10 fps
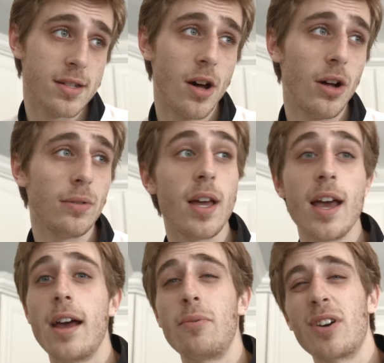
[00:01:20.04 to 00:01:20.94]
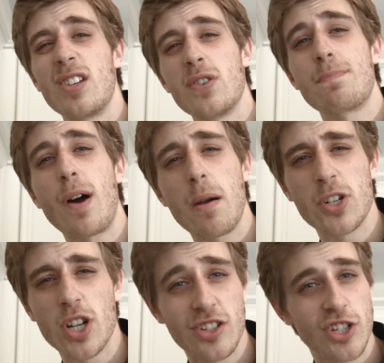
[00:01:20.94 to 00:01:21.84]
of salt, and we're gonna use
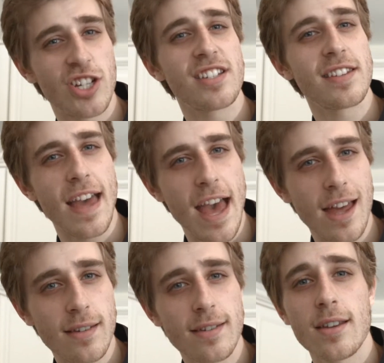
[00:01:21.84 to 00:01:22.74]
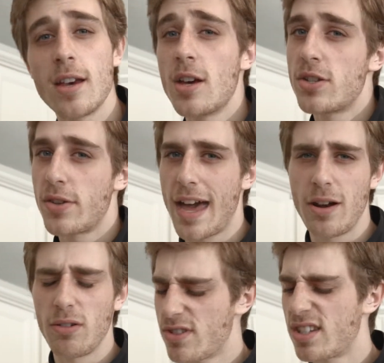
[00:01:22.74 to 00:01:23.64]
Parmesan cheese at the end, so
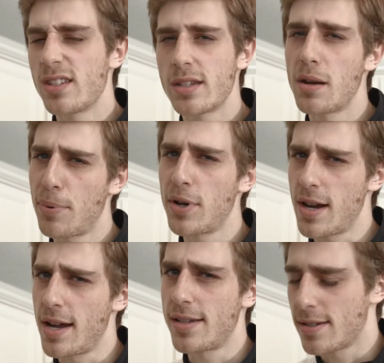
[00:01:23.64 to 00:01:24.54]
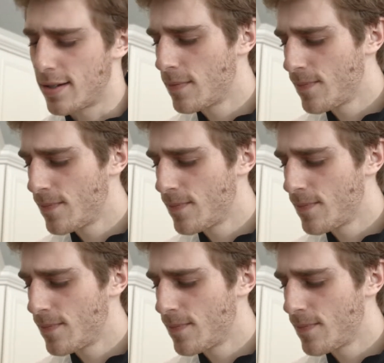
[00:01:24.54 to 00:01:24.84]
that'll season it pretty nicely.